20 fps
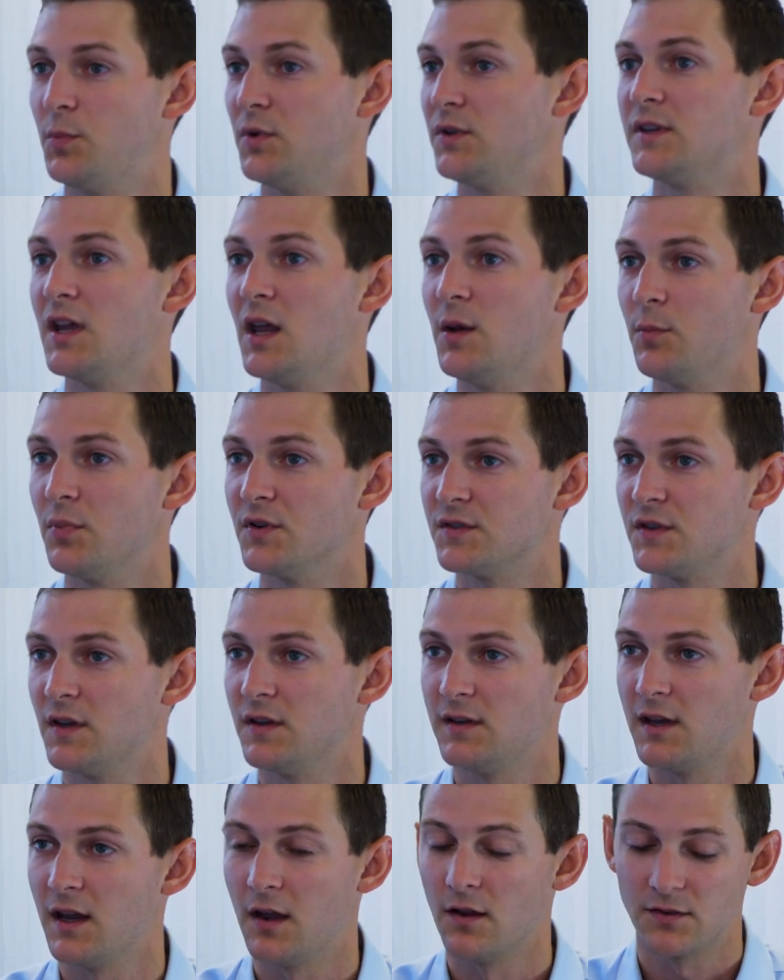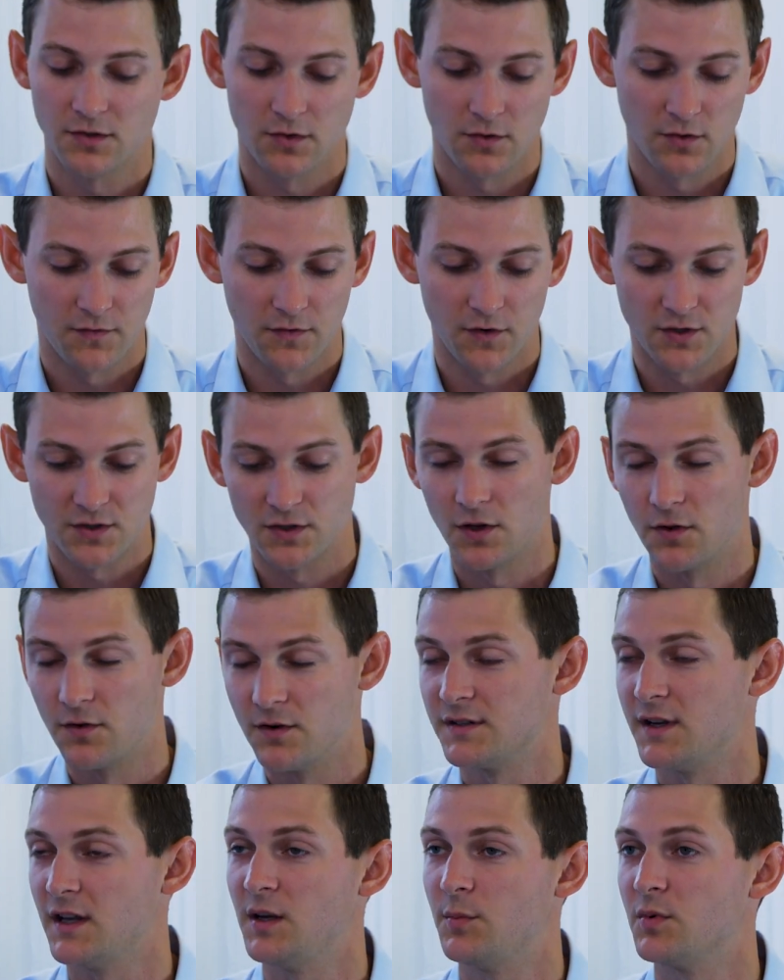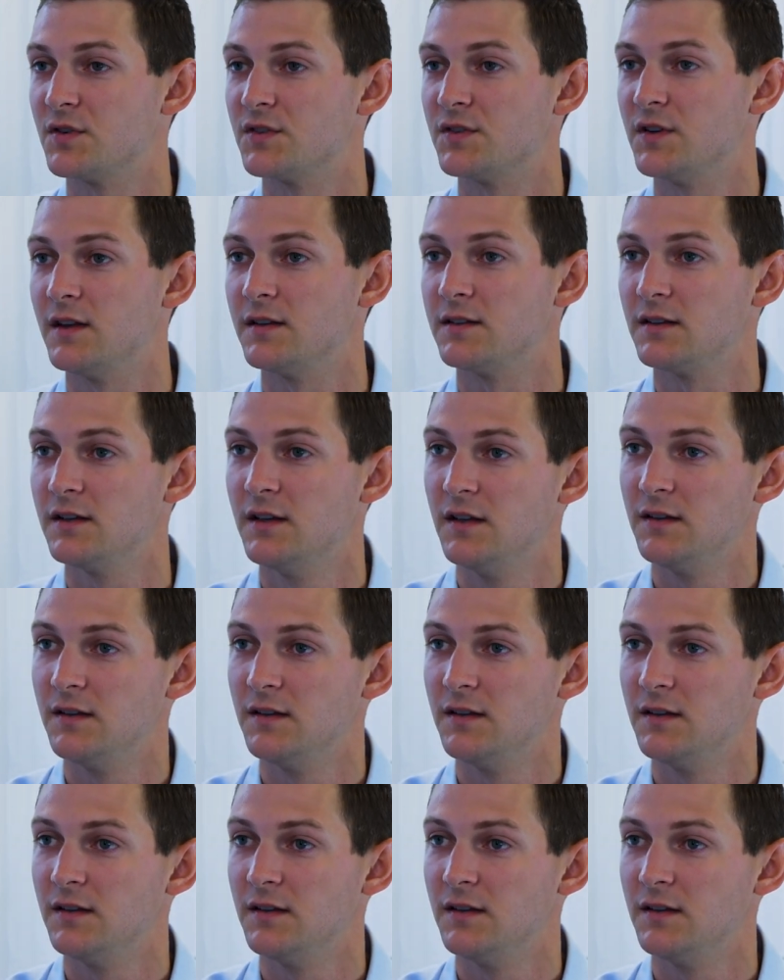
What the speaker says: Put 10% down. So the first loan is 80%,